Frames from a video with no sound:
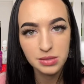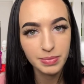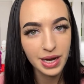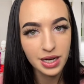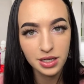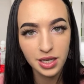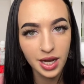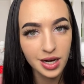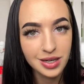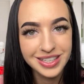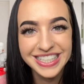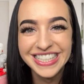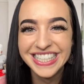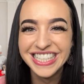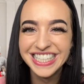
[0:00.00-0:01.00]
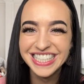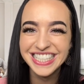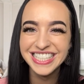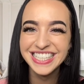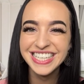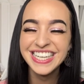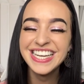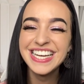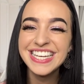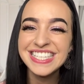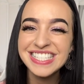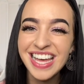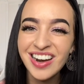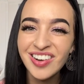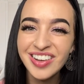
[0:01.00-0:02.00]
back there. Is
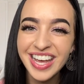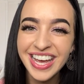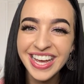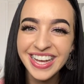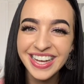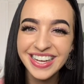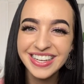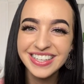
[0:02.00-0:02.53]
that okay?